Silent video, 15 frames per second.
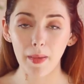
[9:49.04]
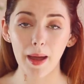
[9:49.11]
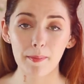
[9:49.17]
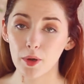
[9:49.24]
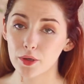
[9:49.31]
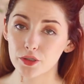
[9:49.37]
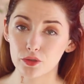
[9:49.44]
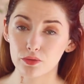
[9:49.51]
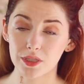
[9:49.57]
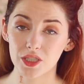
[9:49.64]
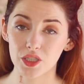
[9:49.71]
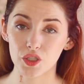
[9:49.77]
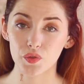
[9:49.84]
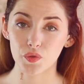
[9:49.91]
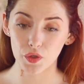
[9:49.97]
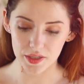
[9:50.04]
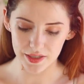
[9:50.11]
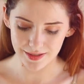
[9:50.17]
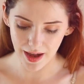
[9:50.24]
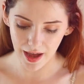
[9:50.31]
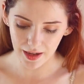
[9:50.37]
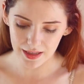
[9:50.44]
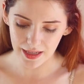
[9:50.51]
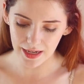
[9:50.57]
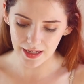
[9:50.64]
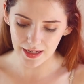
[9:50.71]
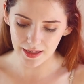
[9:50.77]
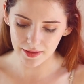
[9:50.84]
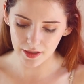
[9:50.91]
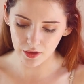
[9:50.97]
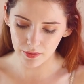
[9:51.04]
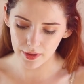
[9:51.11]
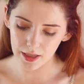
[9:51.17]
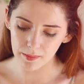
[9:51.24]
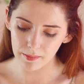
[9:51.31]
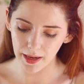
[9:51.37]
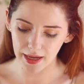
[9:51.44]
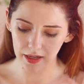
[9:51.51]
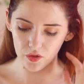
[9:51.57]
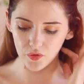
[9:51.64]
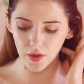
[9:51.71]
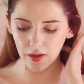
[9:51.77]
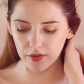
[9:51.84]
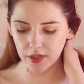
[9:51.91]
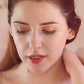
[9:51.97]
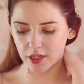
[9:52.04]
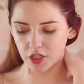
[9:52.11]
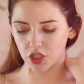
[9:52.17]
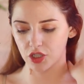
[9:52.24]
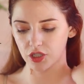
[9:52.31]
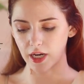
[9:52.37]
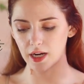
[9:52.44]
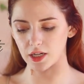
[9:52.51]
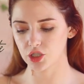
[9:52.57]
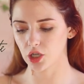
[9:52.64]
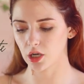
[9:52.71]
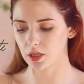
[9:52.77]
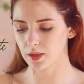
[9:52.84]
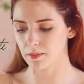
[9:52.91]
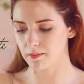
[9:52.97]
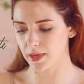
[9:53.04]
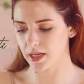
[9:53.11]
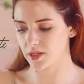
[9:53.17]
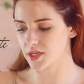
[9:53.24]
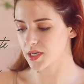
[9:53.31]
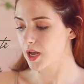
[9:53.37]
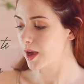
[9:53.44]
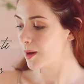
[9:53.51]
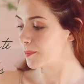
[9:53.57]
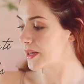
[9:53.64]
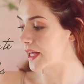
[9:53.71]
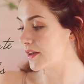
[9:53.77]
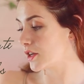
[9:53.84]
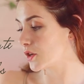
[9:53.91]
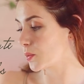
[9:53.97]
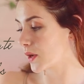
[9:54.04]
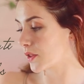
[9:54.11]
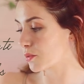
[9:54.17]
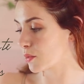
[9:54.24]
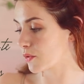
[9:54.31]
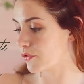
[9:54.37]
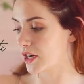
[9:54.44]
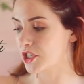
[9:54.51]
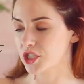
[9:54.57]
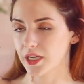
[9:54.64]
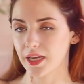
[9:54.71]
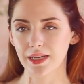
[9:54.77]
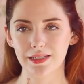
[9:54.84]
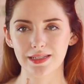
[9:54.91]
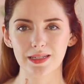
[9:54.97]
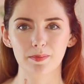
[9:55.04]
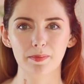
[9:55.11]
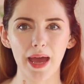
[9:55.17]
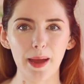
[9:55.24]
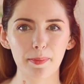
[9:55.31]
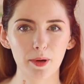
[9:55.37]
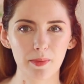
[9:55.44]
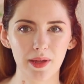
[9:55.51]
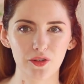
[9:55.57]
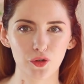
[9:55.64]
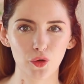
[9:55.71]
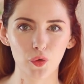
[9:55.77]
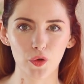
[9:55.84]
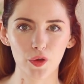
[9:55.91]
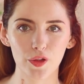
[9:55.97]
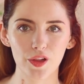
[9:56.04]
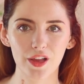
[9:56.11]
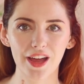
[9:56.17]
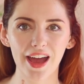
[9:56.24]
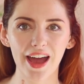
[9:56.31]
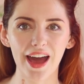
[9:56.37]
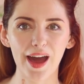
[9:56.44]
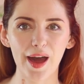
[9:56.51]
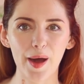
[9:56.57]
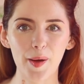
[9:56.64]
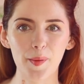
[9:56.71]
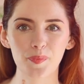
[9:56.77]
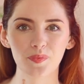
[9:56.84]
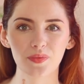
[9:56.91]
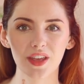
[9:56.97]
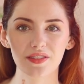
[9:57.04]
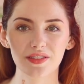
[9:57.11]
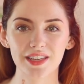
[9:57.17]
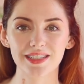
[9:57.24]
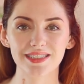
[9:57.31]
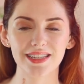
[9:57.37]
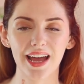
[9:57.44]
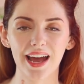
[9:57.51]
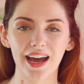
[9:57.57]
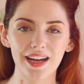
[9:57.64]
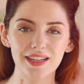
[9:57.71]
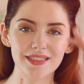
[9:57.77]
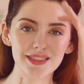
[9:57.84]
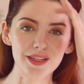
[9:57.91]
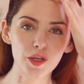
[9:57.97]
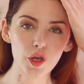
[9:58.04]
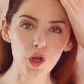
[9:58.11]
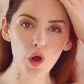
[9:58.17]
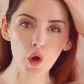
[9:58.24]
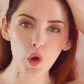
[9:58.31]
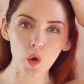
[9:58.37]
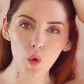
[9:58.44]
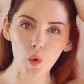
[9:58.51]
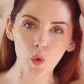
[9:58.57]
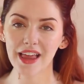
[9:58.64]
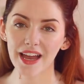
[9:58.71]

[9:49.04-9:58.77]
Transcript: My most reached for snack lately, the green and black velvet edition dark chocolate mint blended with refreshing Indian peppermint oil. This has no